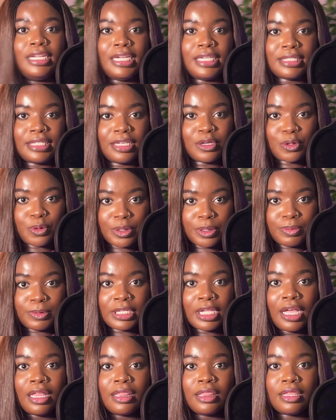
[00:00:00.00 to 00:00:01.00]
Let's
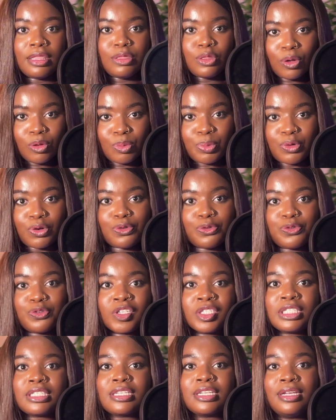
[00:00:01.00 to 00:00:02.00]
Encrypt, the
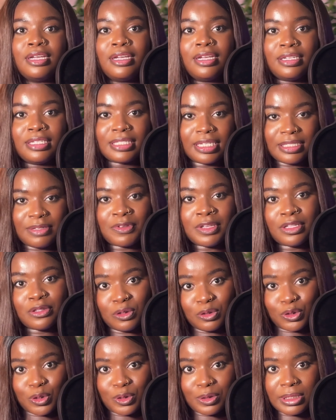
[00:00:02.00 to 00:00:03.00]
non-profit Certificate
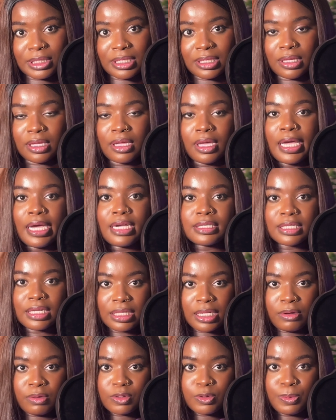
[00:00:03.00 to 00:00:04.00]
Authority, has
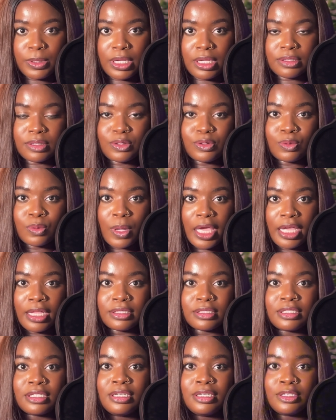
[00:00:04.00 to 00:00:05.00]
announced plans to
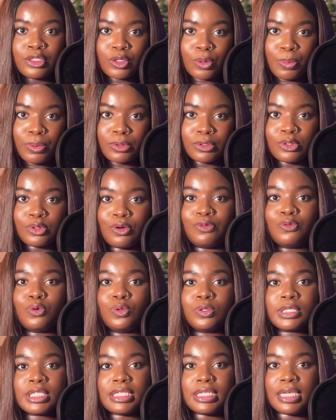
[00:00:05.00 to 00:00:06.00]
end support of
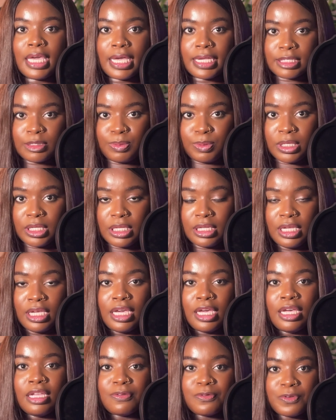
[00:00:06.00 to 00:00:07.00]
O C S P
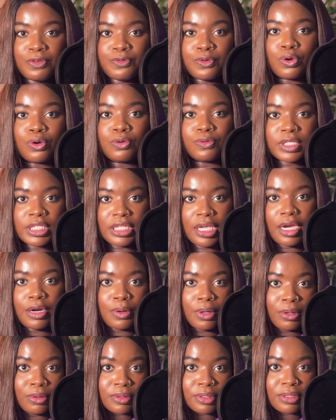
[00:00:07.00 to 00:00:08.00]
in favor of C R
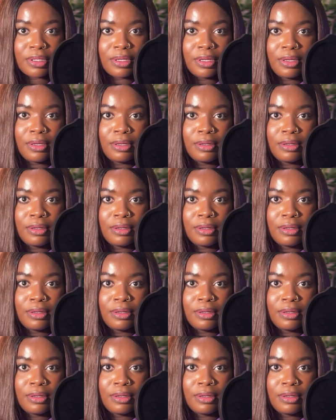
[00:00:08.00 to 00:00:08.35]
Ls.